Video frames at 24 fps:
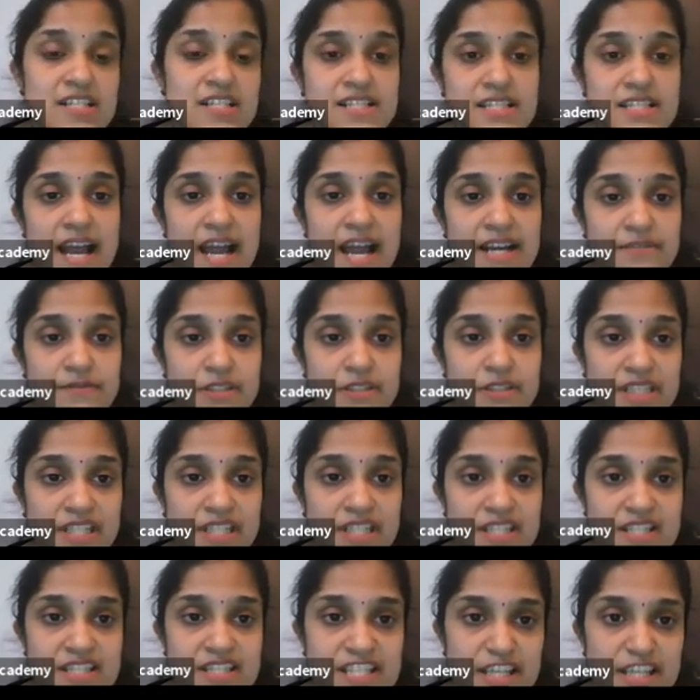
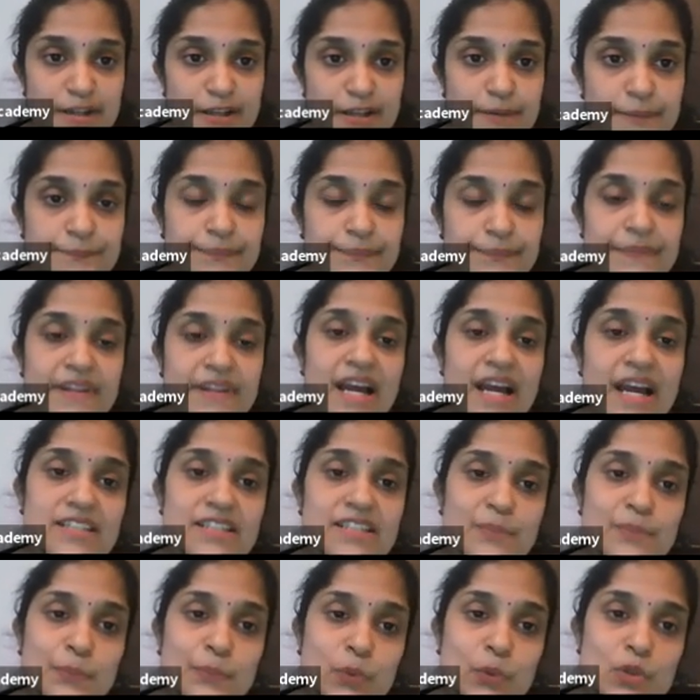advertising, and
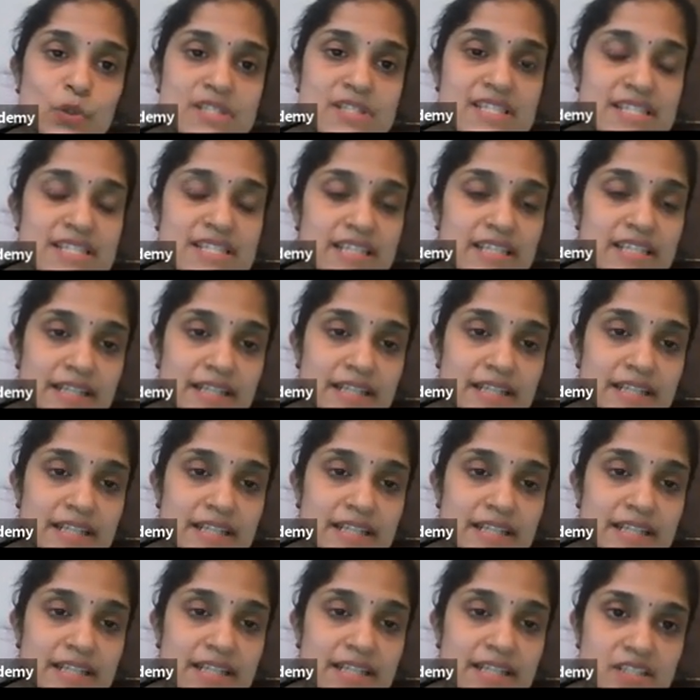the post-sale
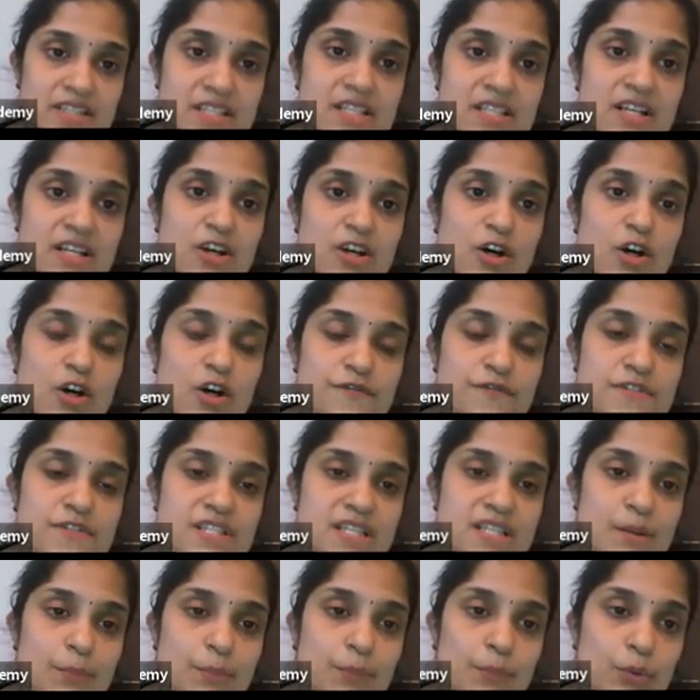activities of
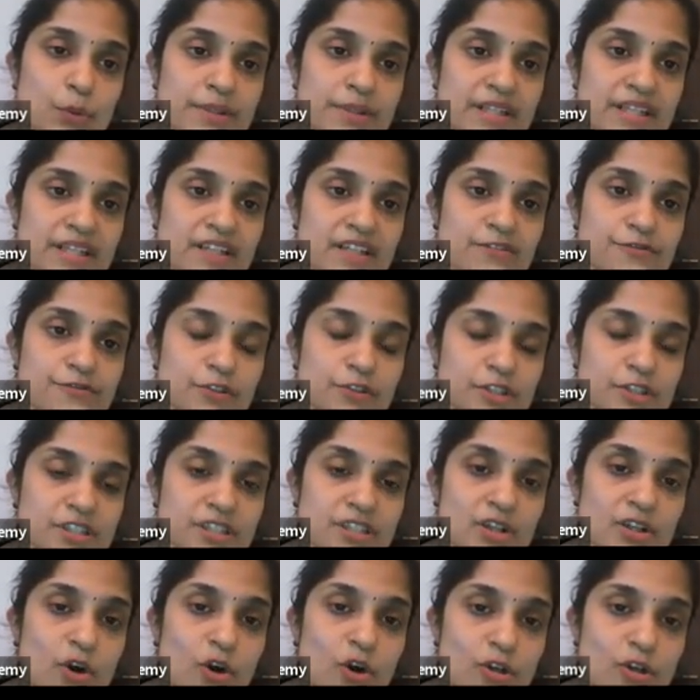supporting for the
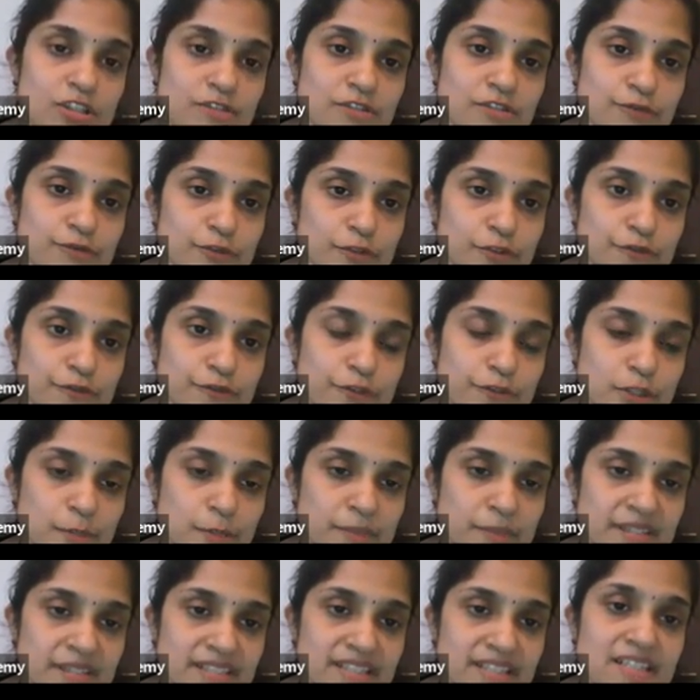order
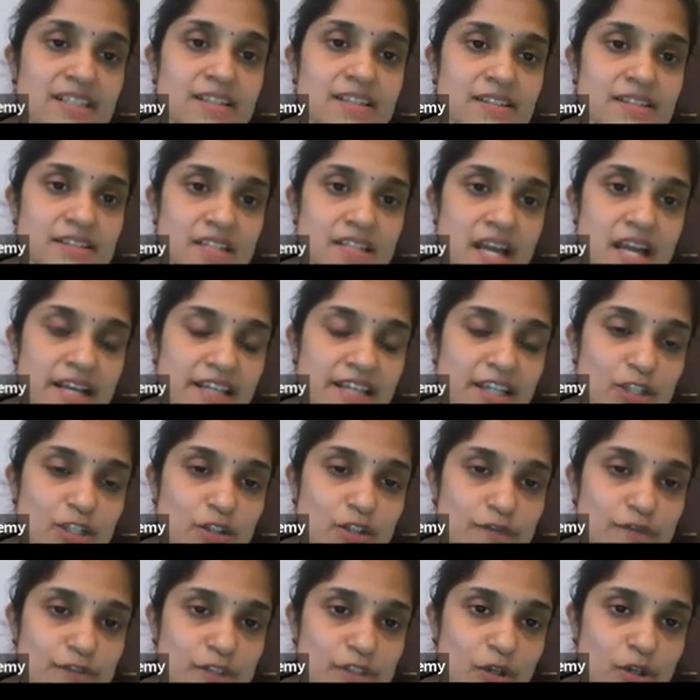fulfillment, tracking
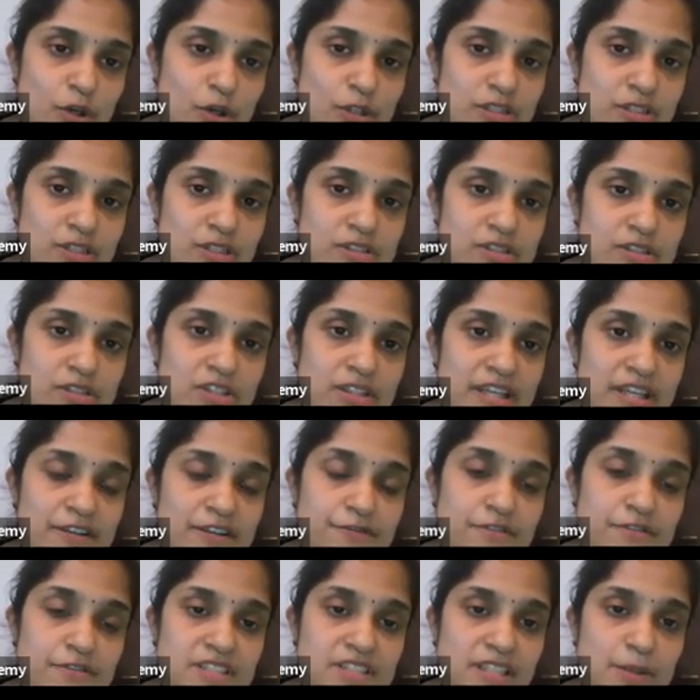of the orders,
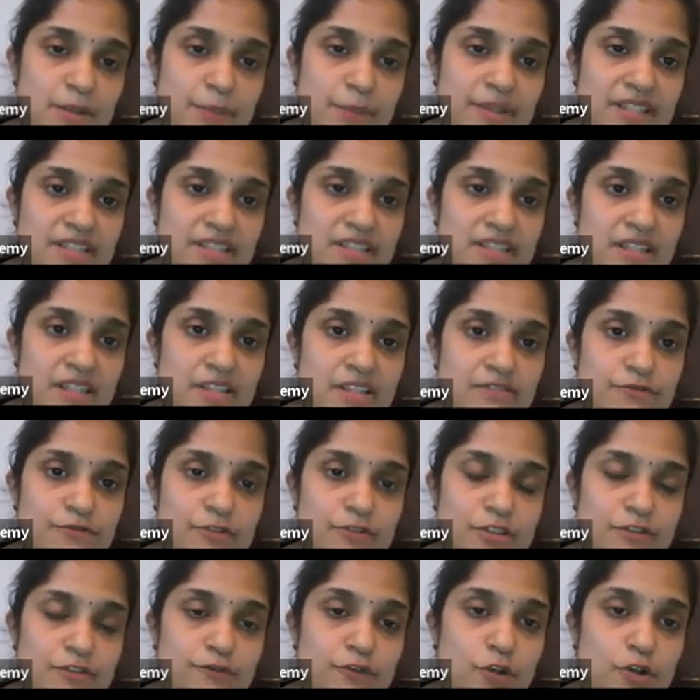everything being done for
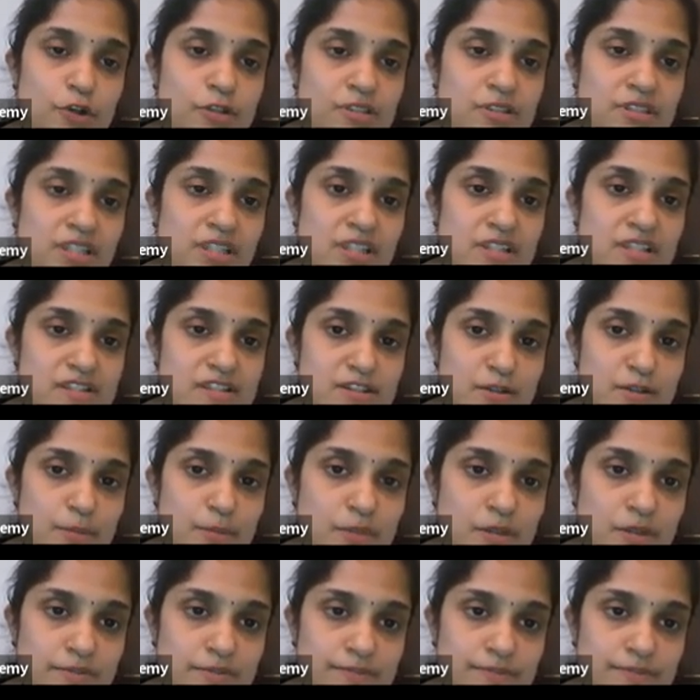the foreign customer.